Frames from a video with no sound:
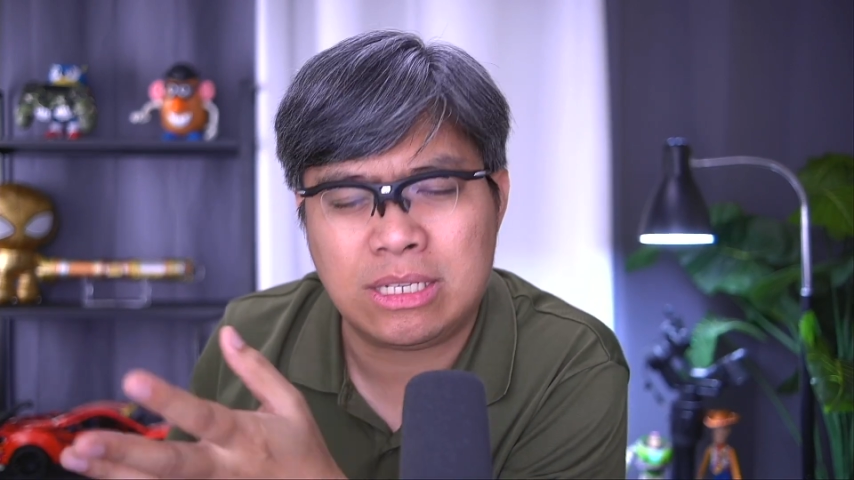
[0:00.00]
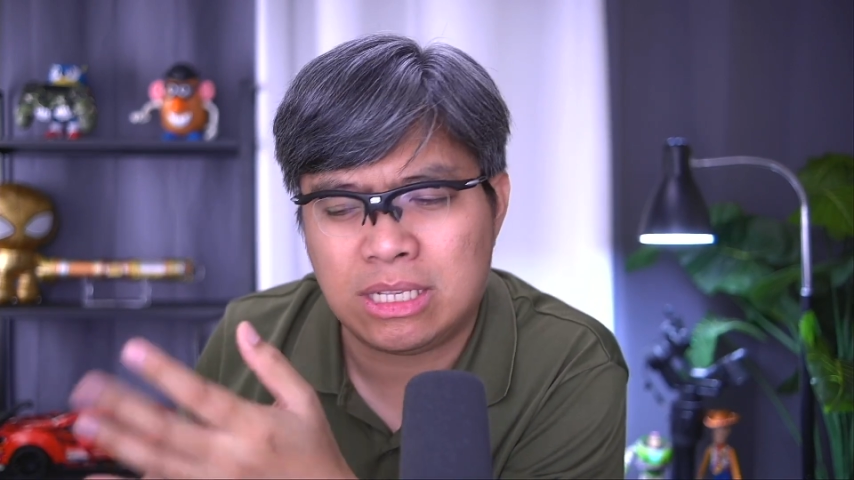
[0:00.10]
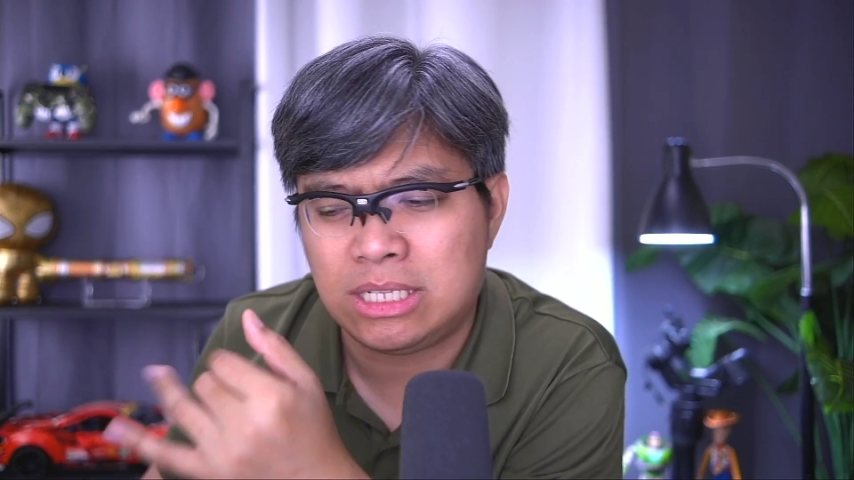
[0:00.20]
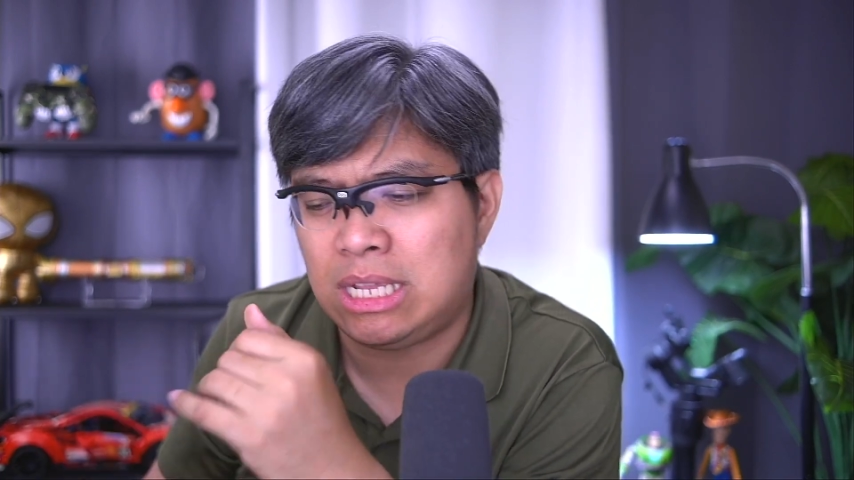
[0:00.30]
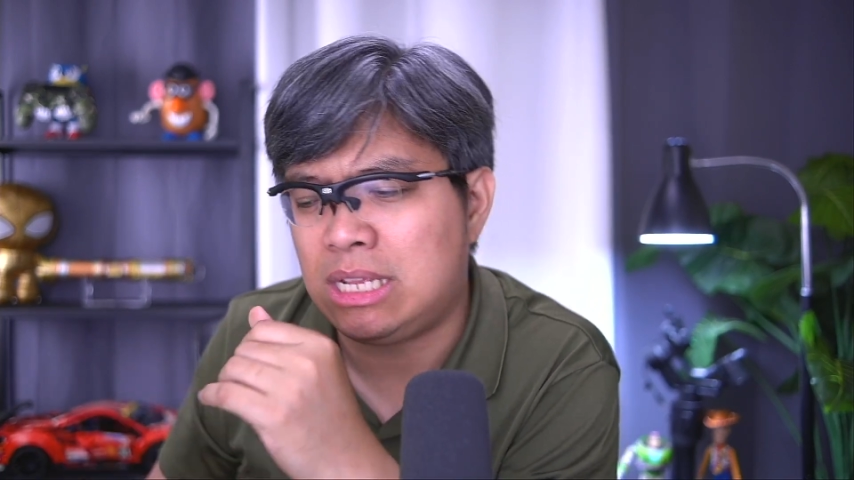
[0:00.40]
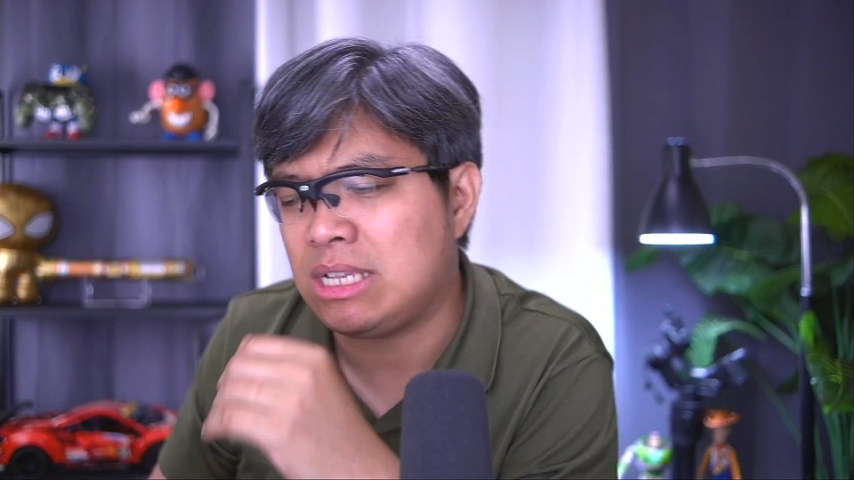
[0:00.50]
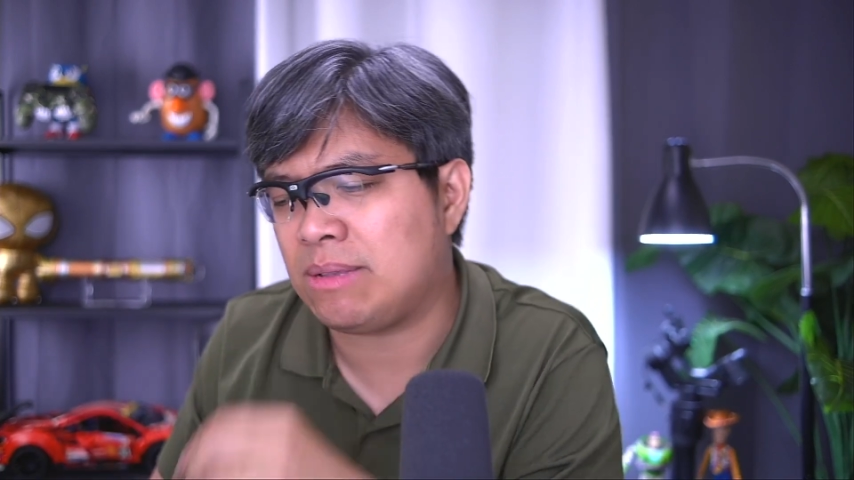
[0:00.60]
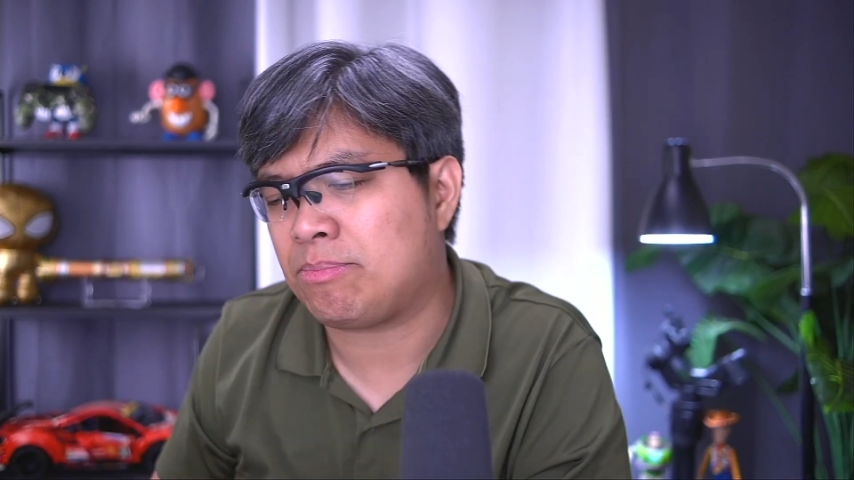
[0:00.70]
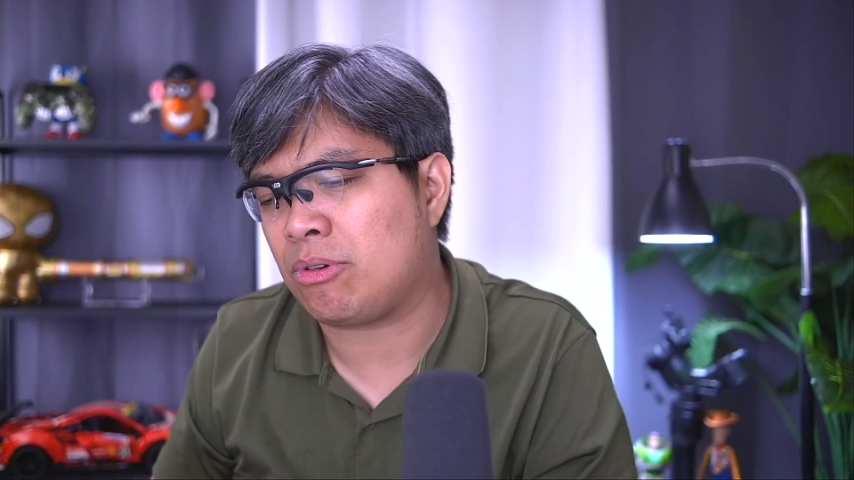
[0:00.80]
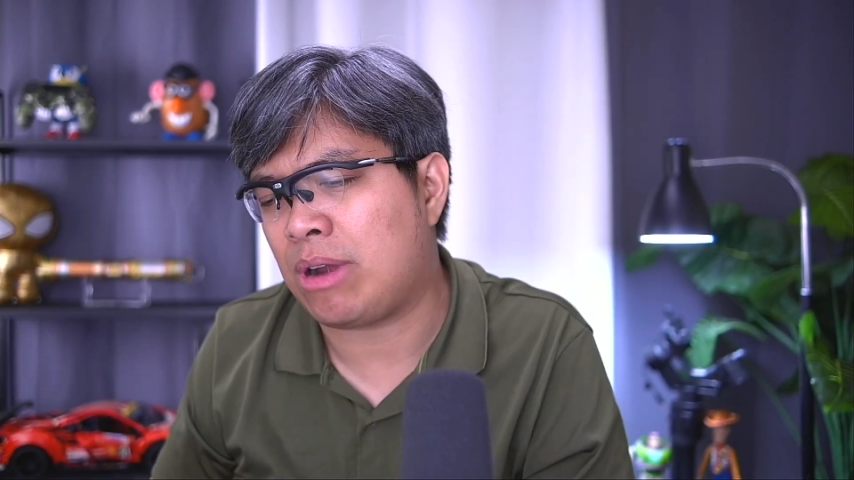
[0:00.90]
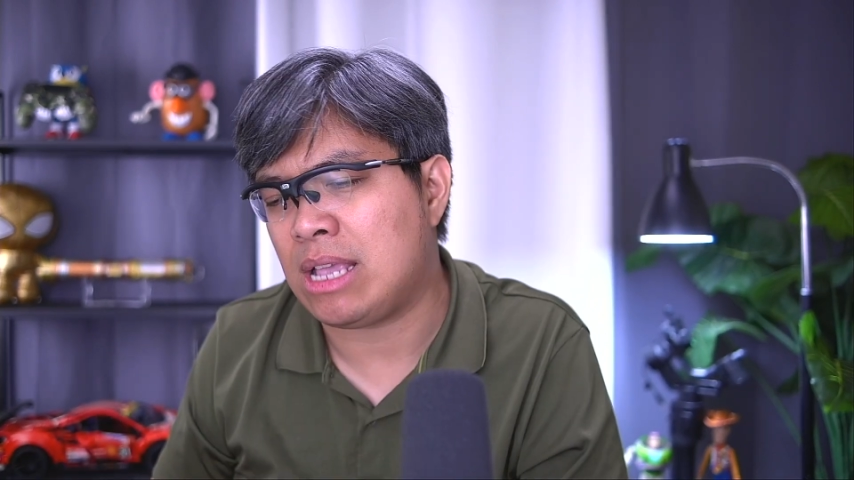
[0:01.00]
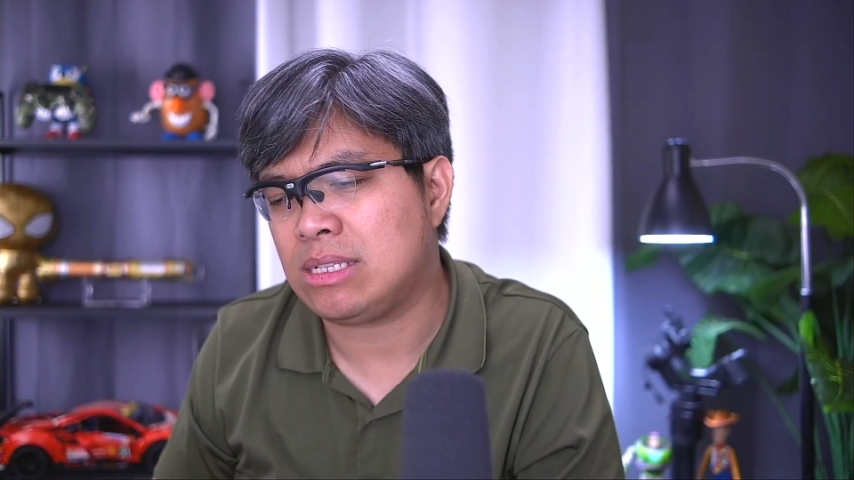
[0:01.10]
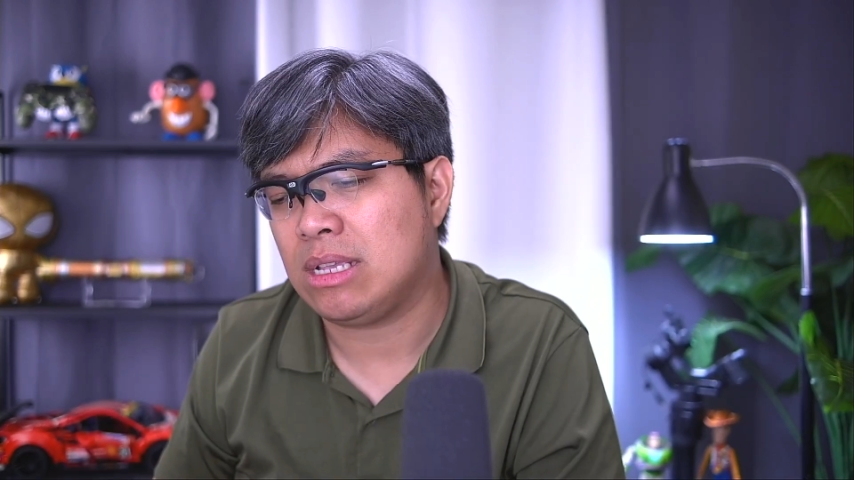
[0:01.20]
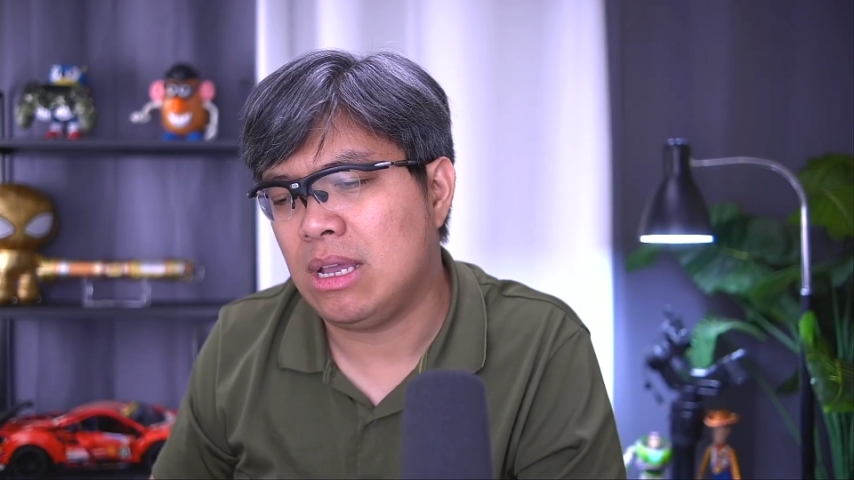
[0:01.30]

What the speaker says: the series has progressed.